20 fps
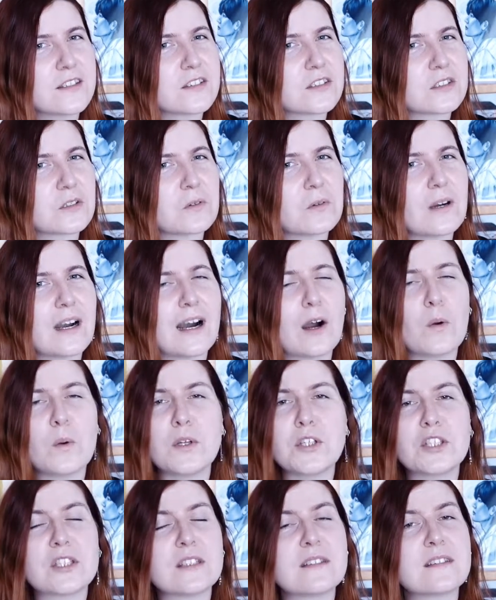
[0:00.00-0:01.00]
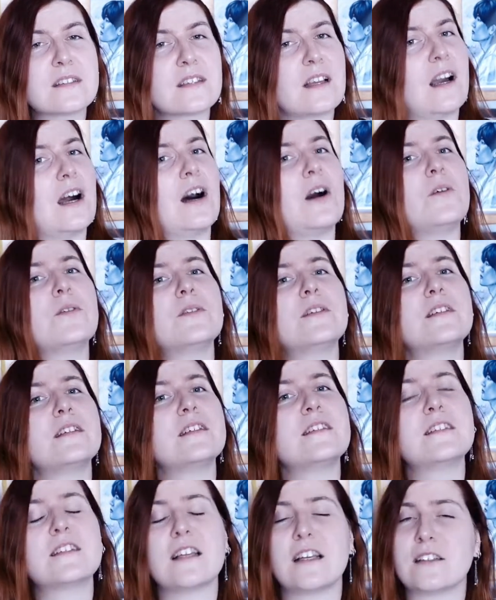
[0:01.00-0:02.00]
so I will just count
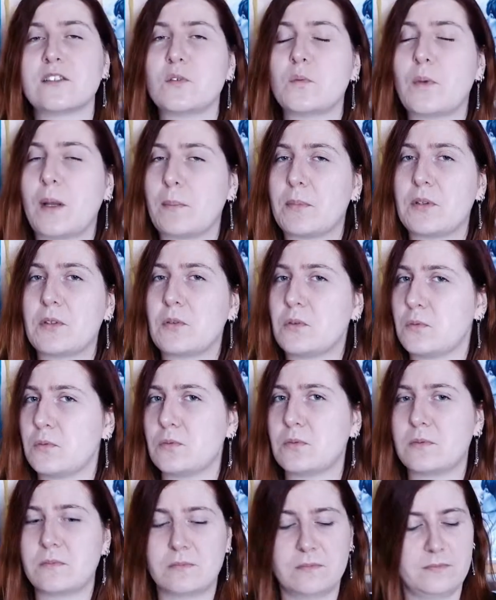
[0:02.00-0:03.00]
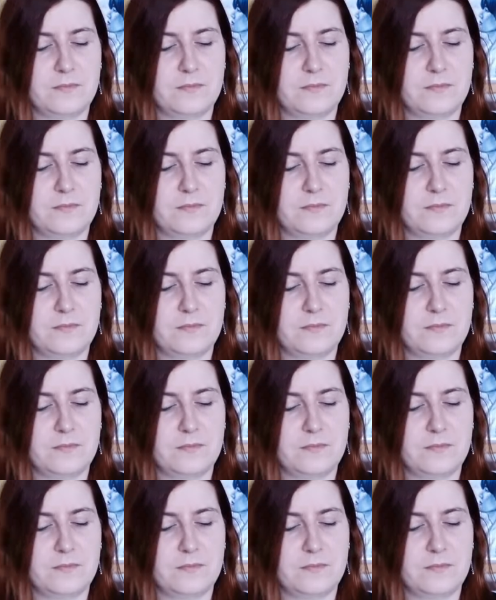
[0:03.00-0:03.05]
this as a webtoon.